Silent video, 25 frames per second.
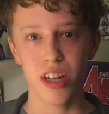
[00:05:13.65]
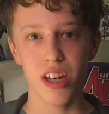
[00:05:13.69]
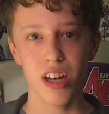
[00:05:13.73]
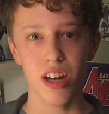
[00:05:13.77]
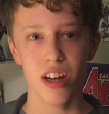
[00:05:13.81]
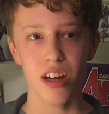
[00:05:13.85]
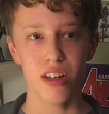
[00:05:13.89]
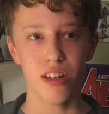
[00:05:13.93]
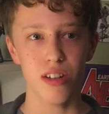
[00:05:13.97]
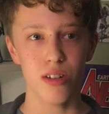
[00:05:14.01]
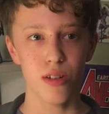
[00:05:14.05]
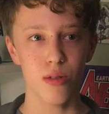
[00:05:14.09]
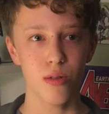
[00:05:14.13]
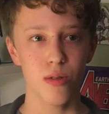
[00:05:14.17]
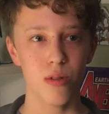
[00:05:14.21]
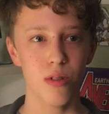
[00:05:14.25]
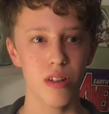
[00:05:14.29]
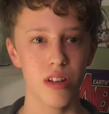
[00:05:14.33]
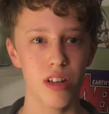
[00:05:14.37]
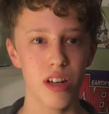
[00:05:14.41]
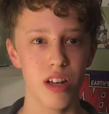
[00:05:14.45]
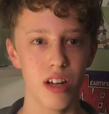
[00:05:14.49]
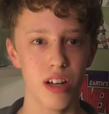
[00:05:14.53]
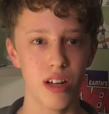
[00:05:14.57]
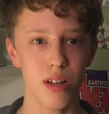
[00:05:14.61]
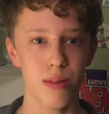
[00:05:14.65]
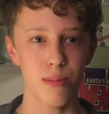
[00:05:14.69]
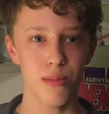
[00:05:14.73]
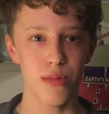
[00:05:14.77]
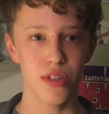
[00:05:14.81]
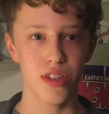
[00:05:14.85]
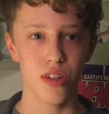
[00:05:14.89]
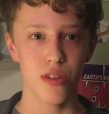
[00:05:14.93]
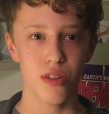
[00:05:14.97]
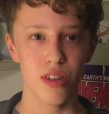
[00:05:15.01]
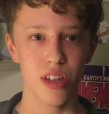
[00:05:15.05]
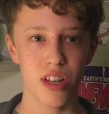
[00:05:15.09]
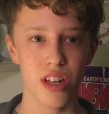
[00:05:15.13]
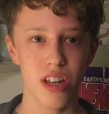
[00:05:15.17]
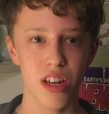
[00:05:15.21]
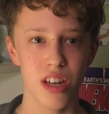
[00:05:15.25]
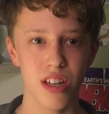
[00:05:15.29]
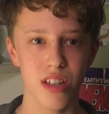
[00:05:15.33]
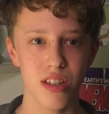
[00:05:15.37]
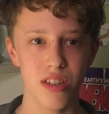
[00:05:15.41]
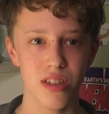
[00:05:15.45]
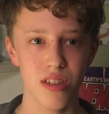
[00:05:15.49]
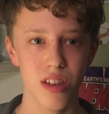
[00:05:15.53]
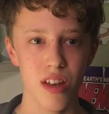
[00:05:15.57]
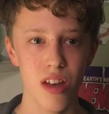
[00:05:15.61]
Keanu um, so that
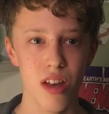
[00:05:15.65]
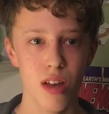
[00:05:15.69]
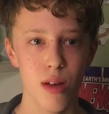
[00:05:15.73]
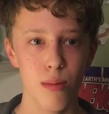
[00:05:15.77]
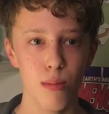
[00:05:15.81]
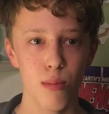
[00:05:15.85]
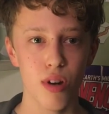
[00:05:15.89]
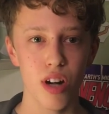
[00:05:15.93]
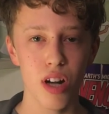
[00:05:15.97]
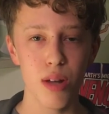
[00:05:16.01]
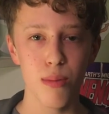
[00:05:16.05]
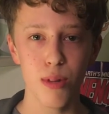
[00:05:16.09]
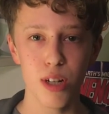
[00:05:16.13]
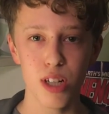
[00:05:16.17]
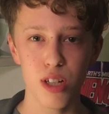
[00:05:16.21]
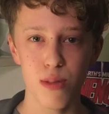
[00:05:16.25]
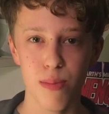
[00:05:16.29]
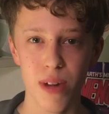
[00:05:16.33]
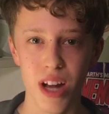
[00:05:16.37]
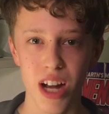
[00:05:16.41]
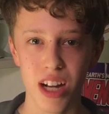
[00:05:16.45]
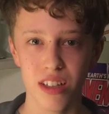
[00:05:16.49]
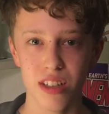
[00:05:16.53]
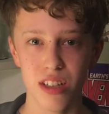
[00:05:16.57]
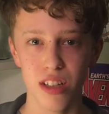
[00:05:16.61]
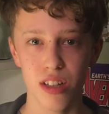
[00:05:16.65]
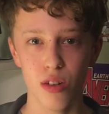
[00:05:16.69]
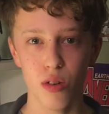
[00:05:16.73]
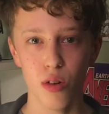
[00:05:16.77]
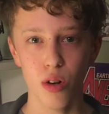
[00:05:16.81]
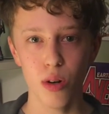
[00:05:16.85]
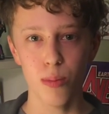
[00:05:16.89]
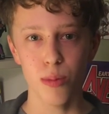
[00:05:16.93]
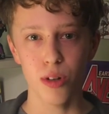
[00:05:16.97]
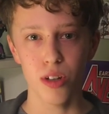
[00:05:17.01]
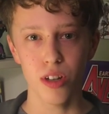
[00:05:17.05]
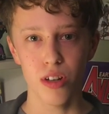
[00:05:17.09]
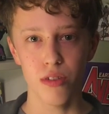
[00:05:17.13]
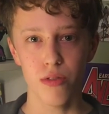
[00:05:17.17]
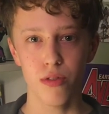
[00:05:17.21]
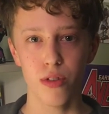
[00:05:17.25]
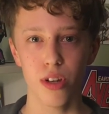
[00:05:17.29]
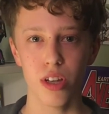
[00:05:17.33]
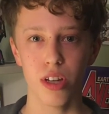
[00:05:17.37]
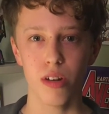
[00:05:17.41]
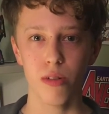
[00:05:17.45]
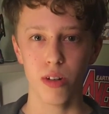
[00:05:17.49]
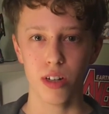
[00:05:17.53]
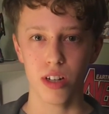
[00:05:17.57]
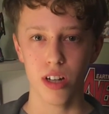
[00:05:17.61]
he's pretty much back to normal and
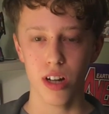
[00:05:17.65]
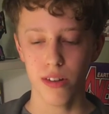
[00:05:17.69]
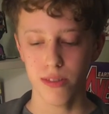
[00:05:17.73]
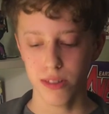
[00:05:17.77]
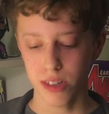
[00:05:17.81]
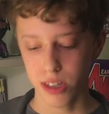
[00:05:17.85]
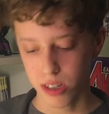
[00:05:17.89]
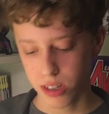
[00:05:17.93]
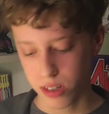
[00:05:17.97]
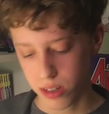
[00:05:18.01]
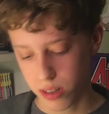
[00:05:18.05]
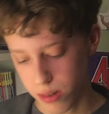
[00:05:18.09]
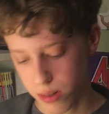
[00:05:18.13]
fully recovered.